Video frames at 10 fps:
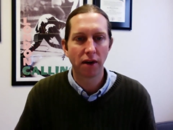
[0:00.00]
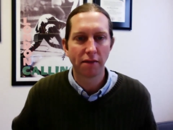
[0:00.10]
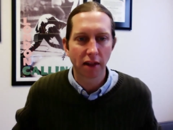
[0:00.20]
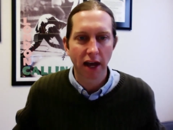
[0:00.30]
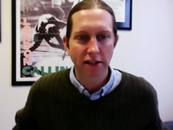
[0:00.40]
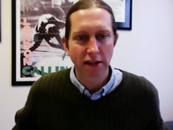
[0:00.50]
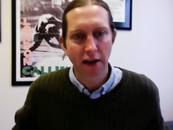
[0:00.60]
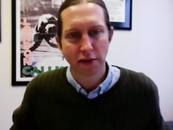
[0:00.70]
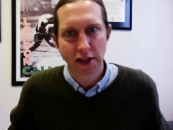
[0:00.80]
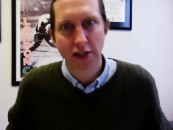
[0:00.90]
of our last
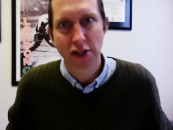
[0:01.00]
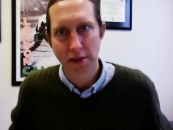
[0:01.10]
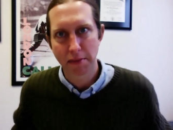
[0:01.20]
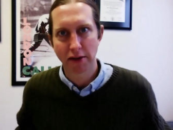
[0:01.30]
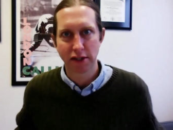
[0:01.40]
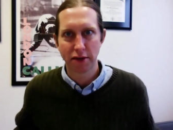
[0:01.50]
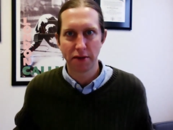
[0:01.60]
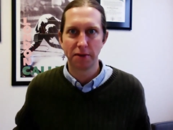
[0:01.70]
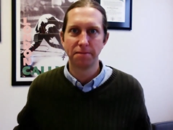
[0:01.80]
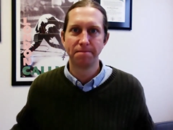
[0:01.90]
conversations about cereal.